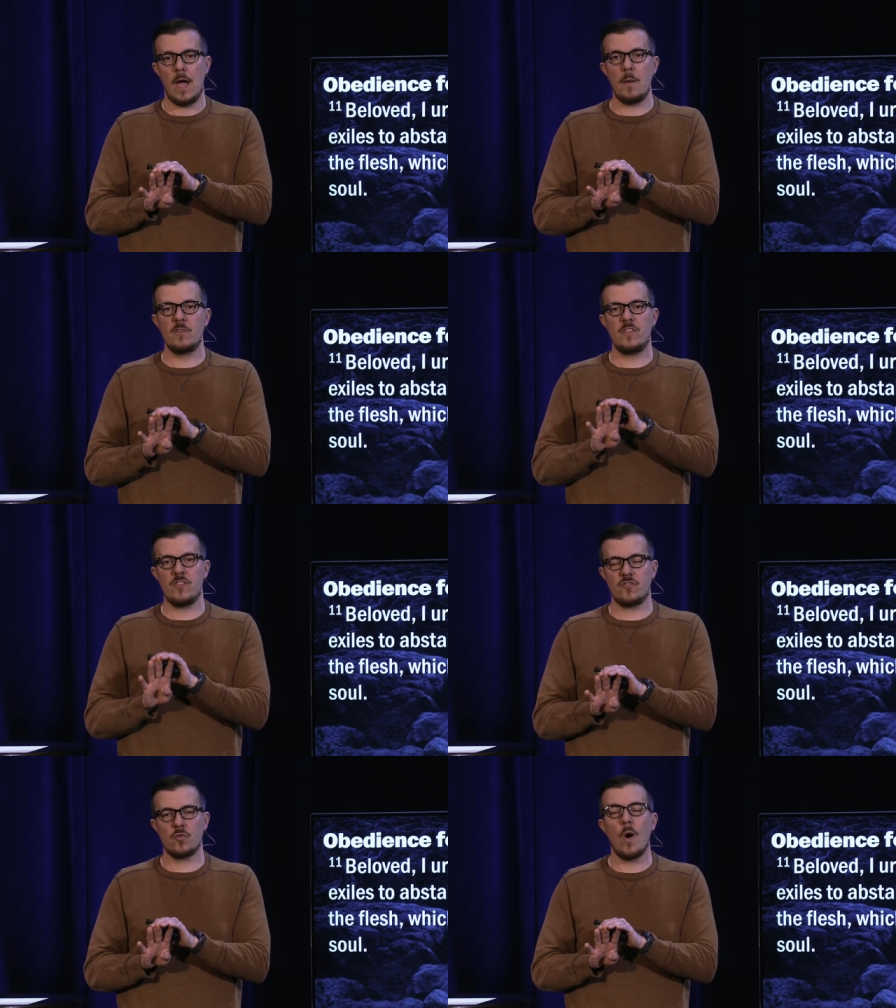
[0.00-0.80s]
I was
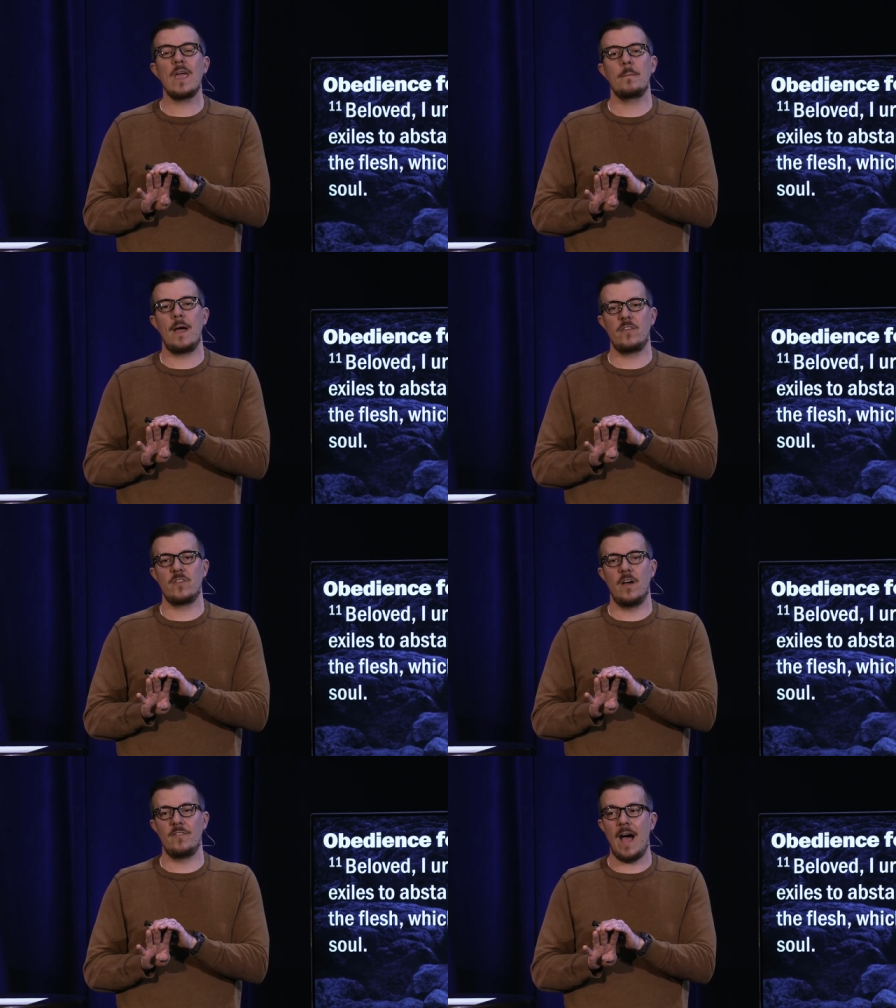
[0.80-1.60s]
destroying
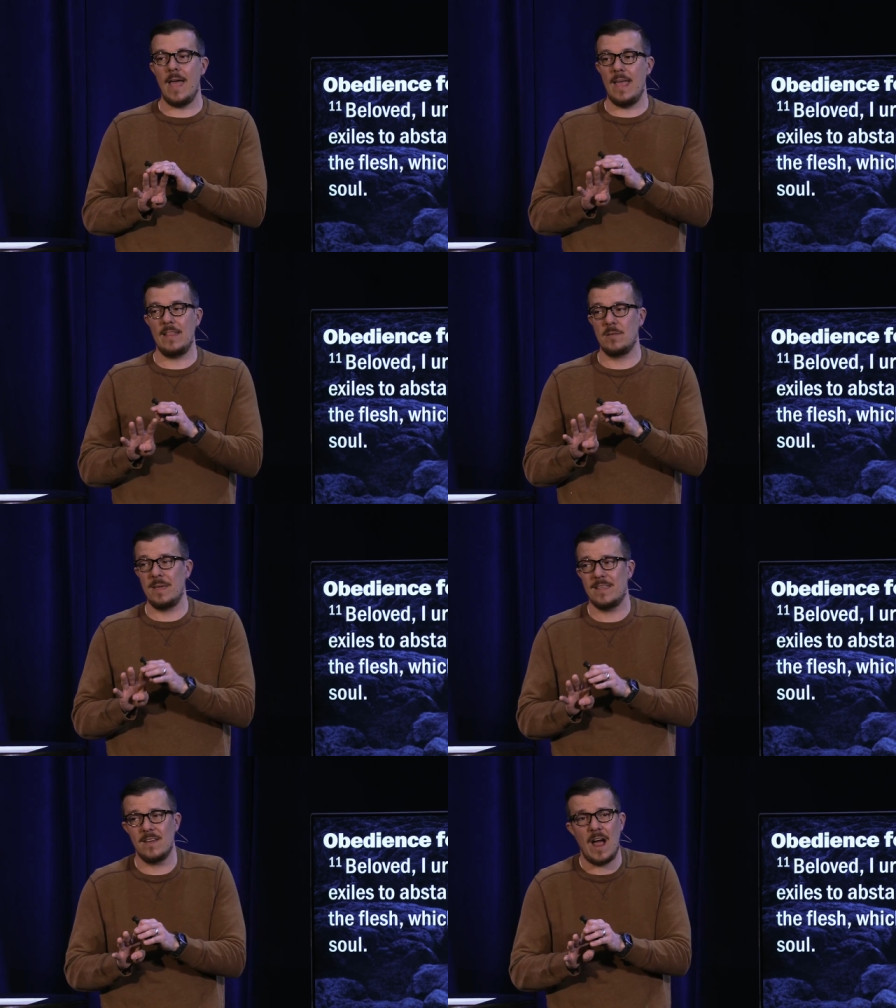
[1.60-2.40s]
myself. I, and to
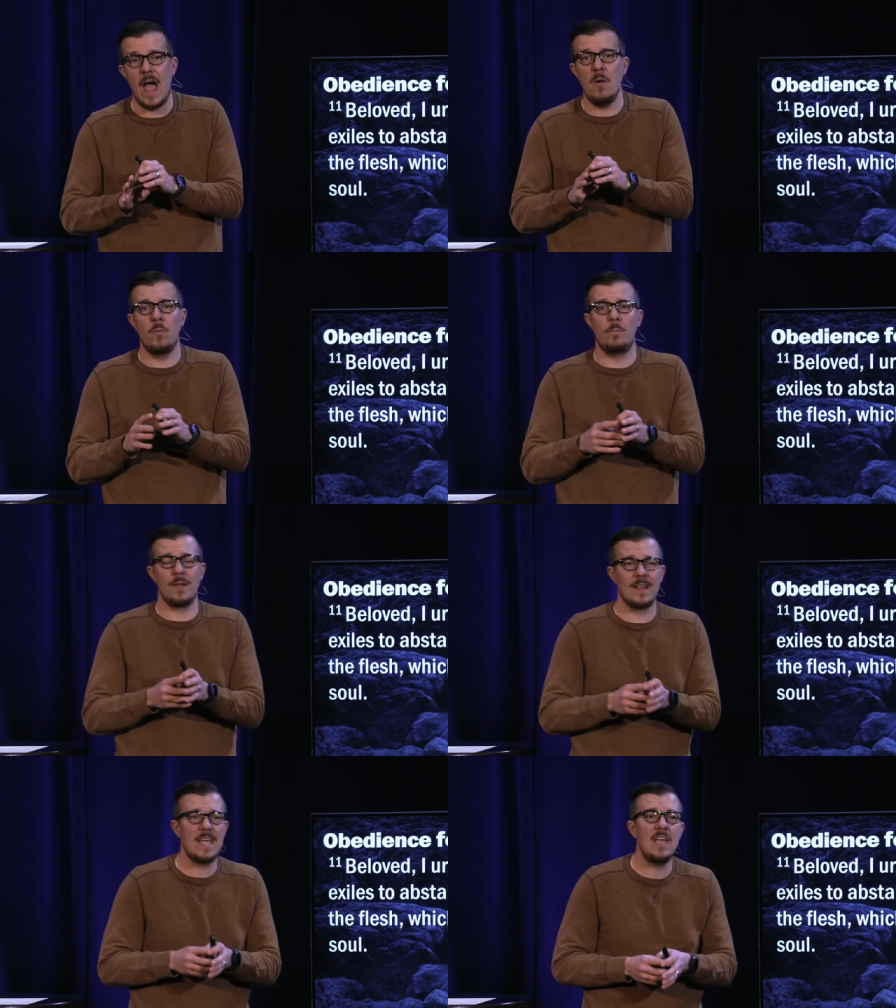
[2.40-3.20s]
be clear, I
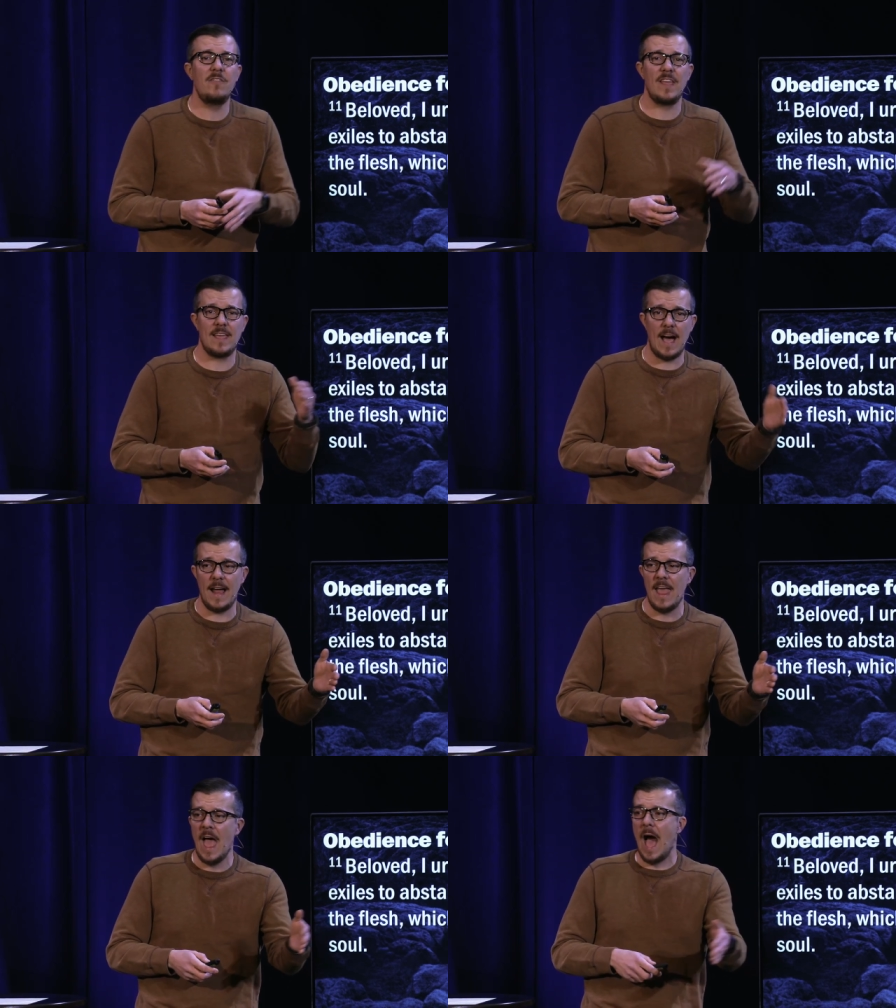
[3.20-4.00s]
believed in God.